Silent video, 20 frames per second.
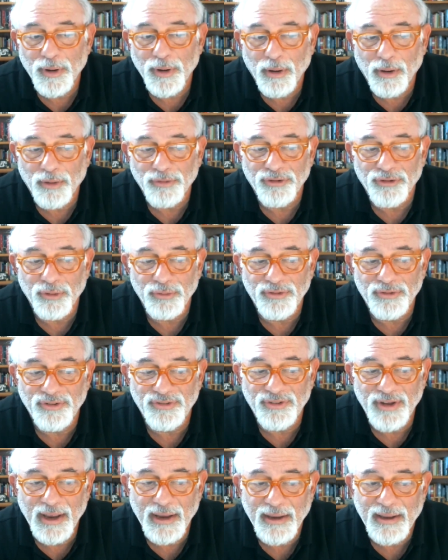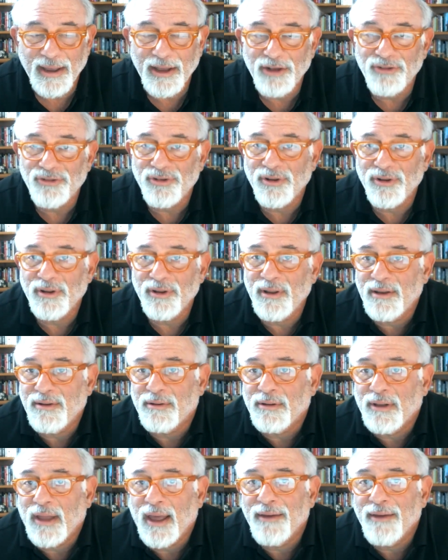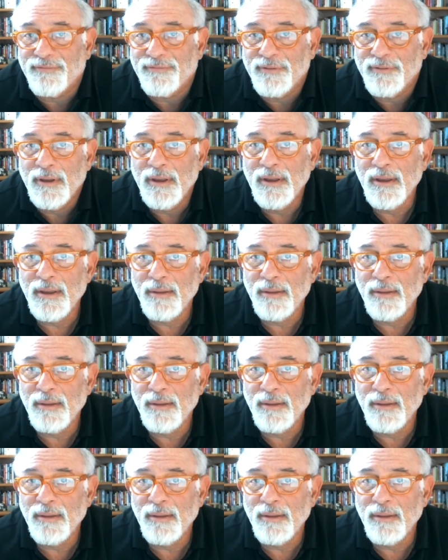but also to stay engaged so that their life